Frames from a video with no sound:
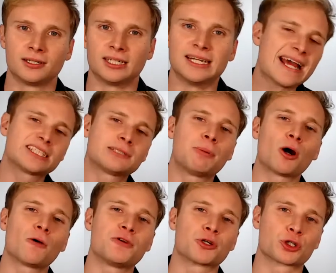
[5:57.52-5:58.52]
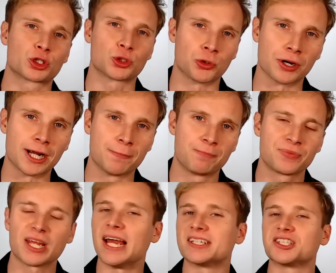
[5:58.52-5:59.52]
The next part of your story
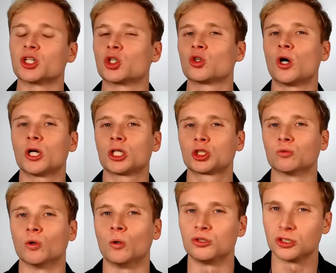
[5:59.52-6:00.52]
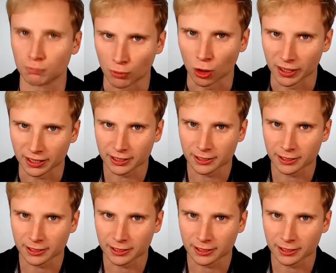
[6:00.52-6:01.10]
is the crossroads moment.